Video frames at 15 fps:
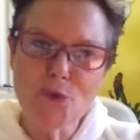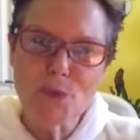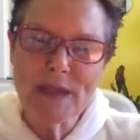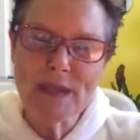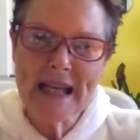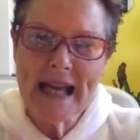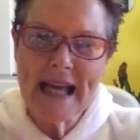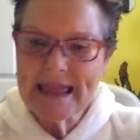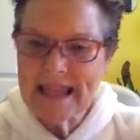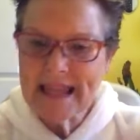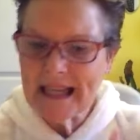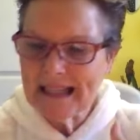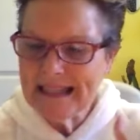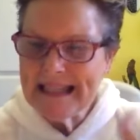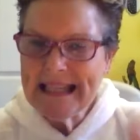we get
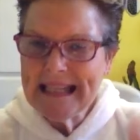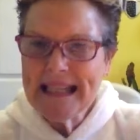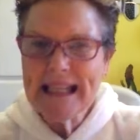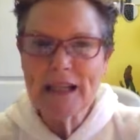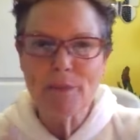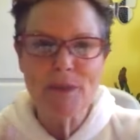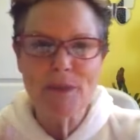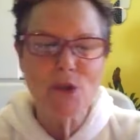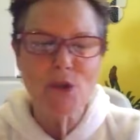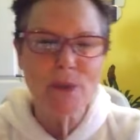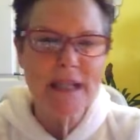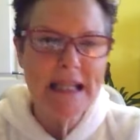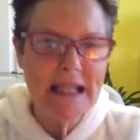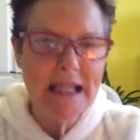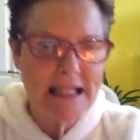that link
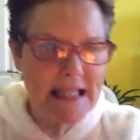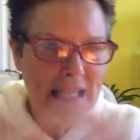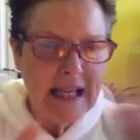between us.